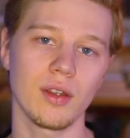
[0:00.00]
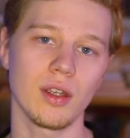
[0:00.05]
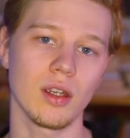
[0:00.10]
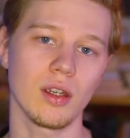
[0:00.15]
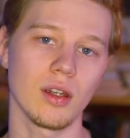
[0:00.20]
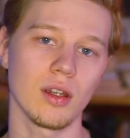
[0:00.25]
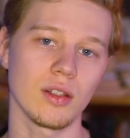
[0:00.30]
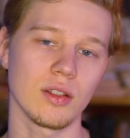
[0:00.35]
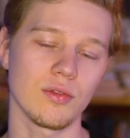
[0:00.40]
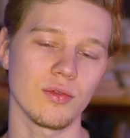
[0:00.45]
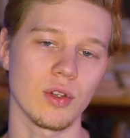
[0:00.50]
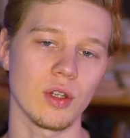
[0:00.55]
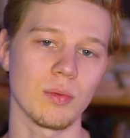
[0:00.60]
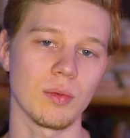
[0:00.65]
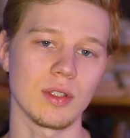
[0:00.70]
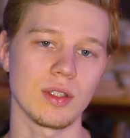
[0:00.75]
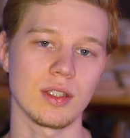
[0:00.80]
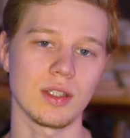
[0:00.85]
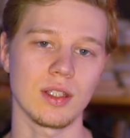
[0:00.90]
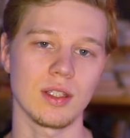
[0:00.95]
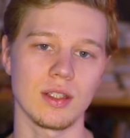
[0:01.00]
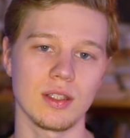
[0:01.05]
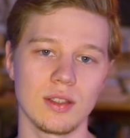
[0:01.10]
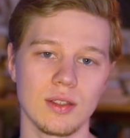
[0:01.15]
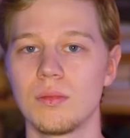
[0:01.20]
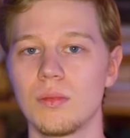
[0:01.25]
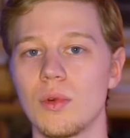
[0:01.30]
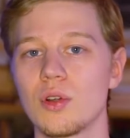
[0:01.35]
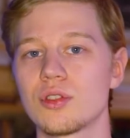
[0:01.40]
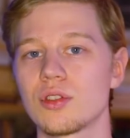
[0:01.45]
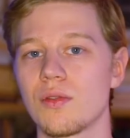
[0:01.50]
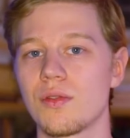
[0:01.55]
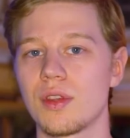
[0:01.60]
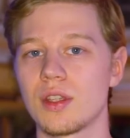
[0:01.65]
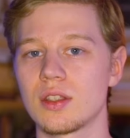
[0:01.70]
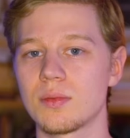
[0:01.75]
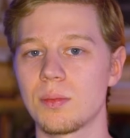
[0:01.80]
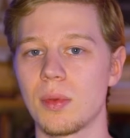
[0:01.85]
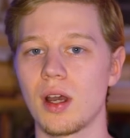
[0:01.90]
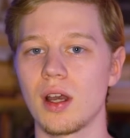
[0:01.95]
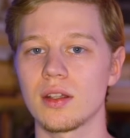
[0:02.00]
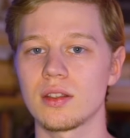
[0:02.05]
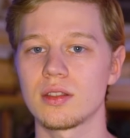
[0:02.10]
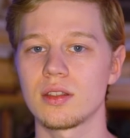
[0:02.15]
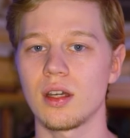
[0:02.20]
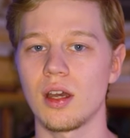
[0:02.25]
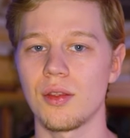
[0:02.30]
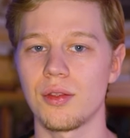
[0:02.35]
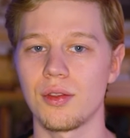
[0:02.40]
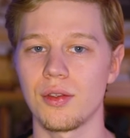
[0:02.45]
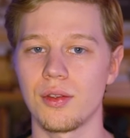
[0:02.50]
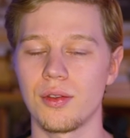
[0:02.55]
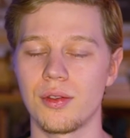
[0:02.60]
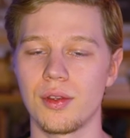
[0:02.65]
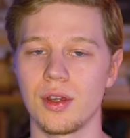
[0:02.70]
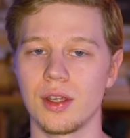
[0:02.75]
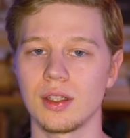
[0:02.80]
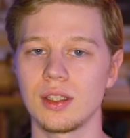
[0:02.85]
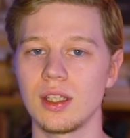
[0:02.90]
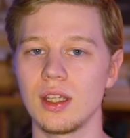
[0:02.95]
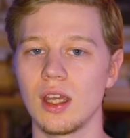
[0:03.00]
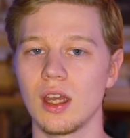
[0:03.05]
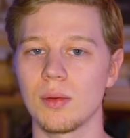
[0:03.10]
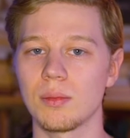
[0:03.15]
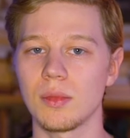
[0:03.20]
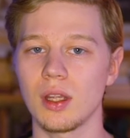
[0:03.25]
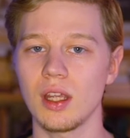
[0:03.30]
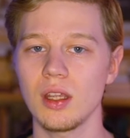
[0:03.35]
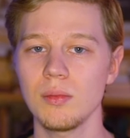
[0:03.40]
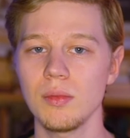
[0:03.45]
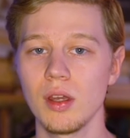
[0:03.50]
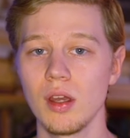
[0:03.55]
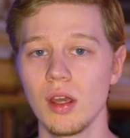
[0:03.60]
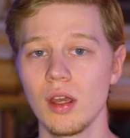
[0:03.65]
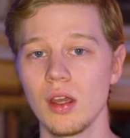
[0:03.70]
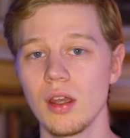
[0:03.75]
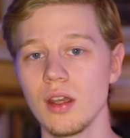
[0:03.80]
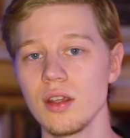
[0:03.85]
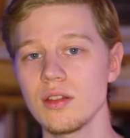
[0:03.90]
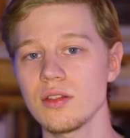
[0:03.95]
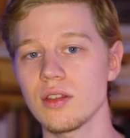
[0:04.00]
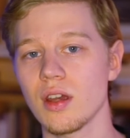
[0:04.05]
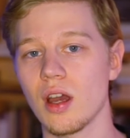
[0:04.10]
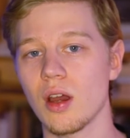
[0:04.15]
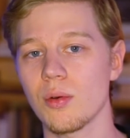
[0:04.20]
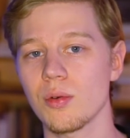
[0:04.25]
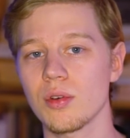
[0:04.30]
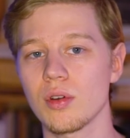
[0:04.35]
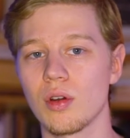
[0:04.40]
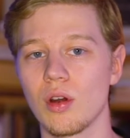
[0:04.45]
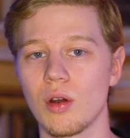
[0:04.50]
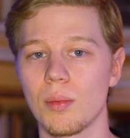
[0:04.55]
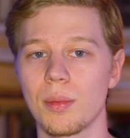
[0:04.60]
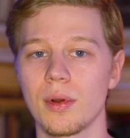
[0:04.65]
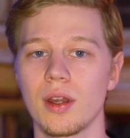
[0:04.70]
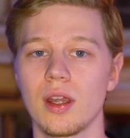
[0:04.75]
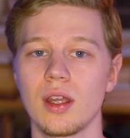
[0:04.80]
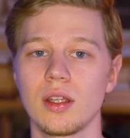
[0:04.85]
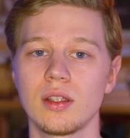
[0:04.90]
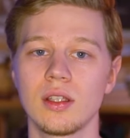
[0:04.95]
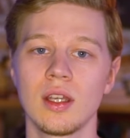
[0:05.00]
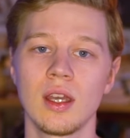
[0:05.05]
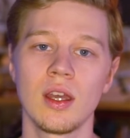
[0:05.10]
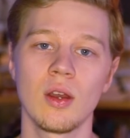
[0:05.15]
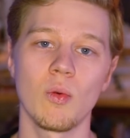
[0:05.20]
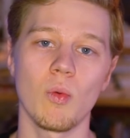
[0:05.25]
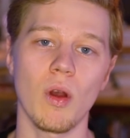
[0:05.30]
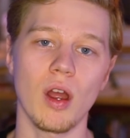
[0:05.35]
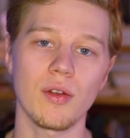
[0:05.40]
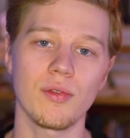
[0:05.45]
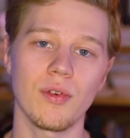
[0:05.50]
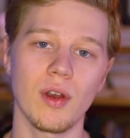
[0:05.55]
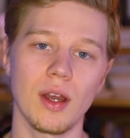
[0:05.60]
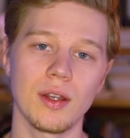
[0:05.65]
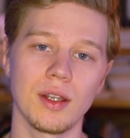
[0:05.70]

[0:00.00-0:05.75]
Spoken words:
GHz frequencies. Most of the spots under the TM name is our corporate Wi-Fi